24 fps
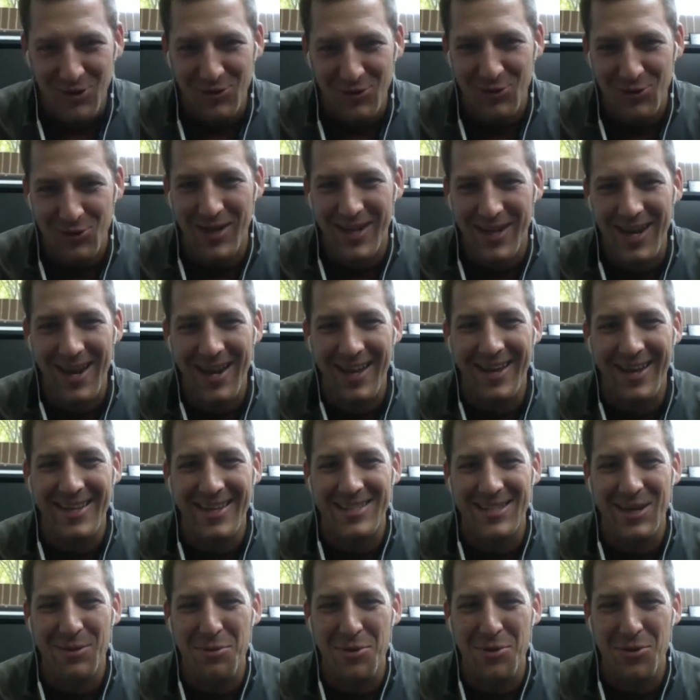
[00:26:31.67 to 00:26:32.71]
we kind of get
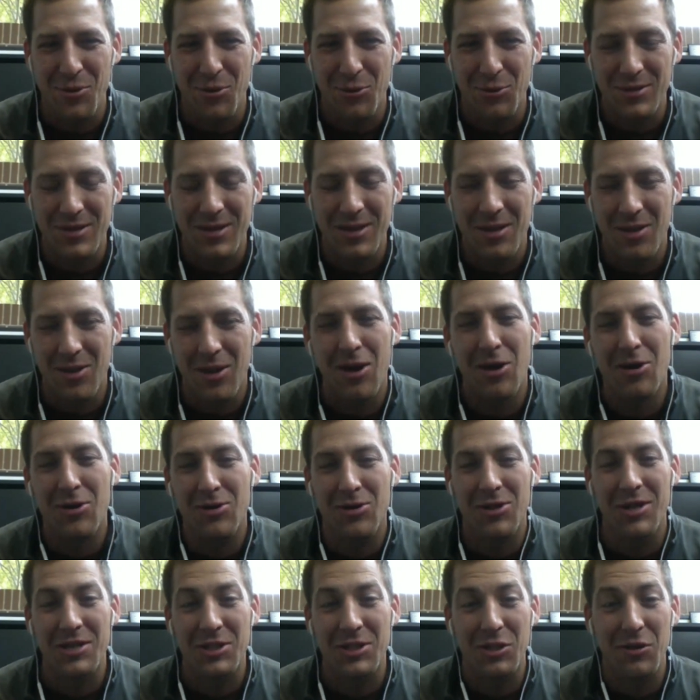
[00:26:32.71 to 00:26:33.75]
some of those, and there are
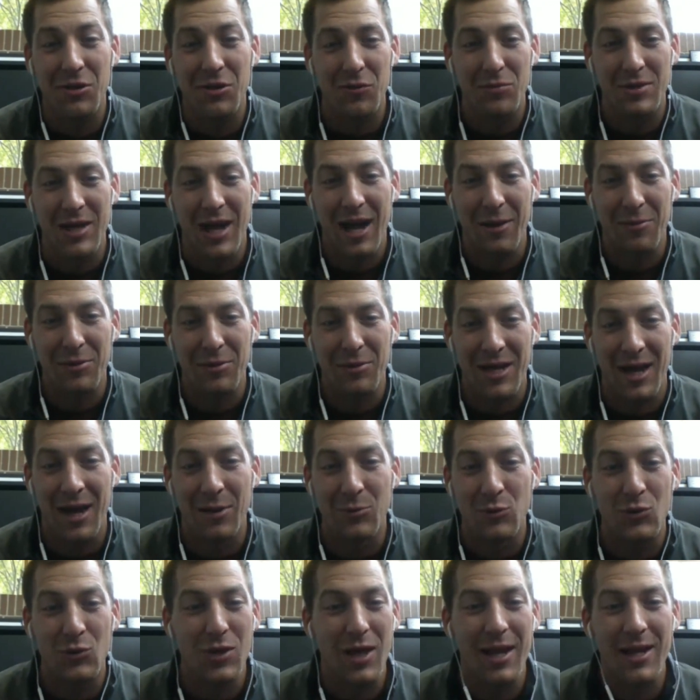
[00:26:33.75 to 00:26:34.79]
glitches from time to
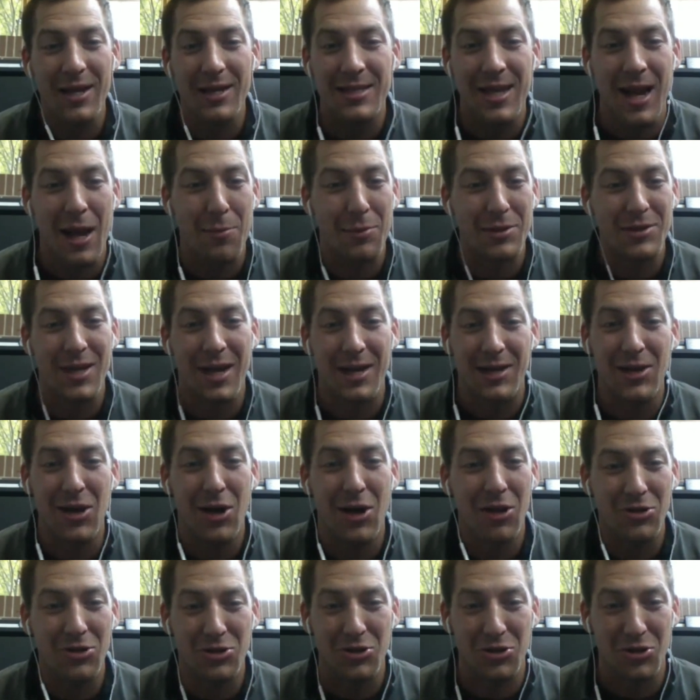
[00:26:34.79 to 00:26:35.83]
time with any type of
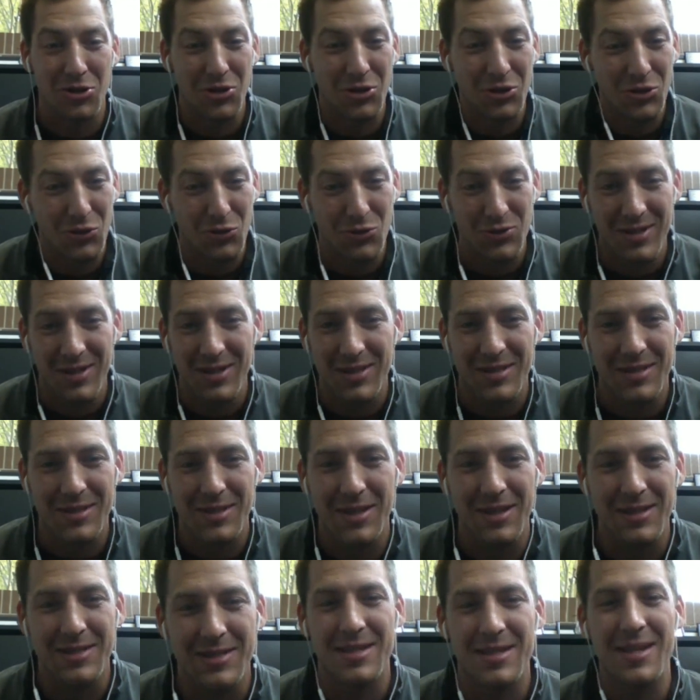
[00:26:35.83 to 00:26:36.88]
technology you're going to use.
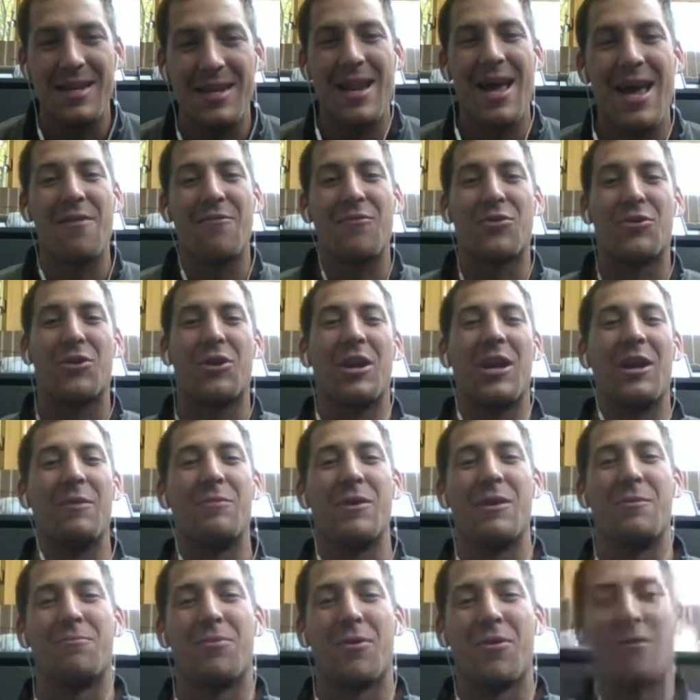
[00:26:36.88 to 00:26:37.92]
It's never going to
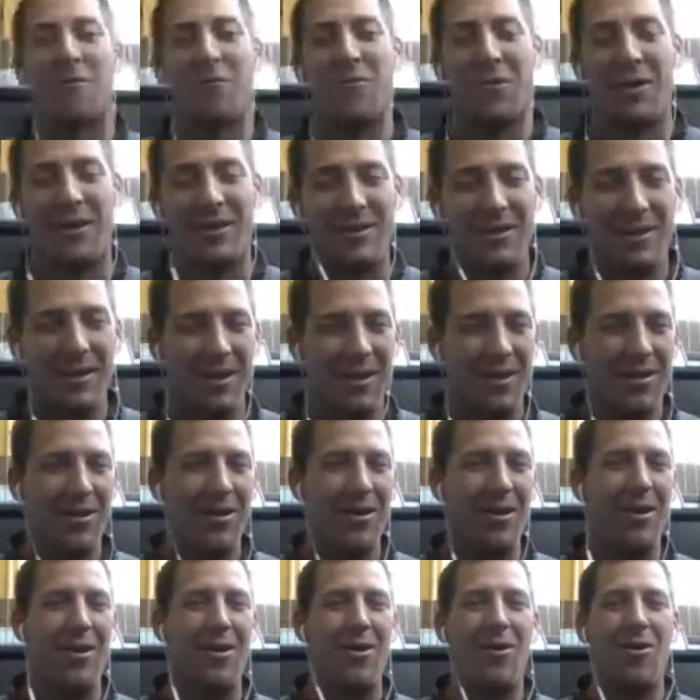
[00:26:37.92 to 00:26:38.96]
be perfect
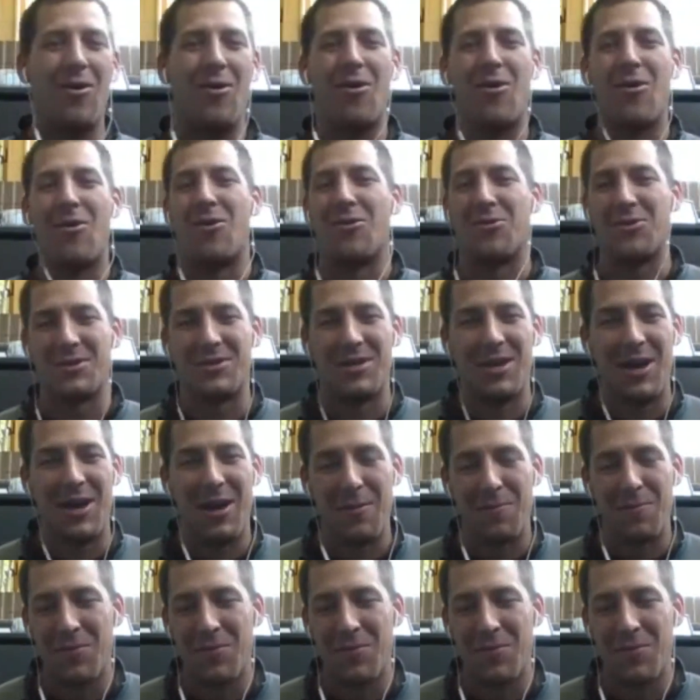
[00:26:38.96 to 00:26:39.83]
all the time.